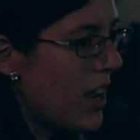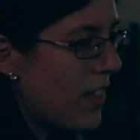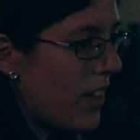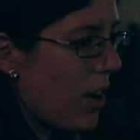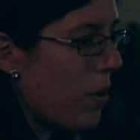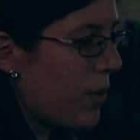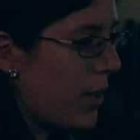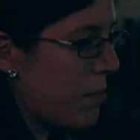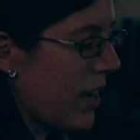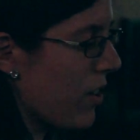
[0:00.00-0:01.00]
they
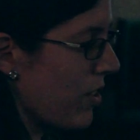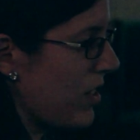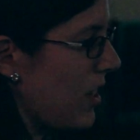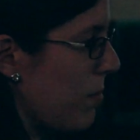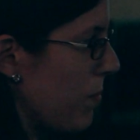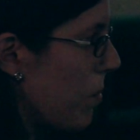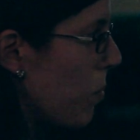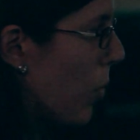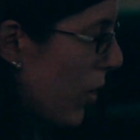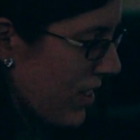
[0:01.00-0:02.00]
hopefully make her seem
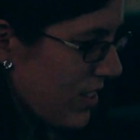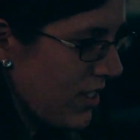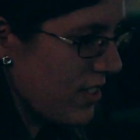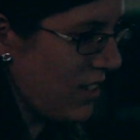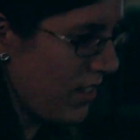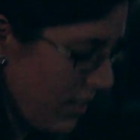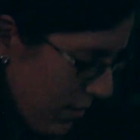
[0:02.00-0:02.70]
more consistent.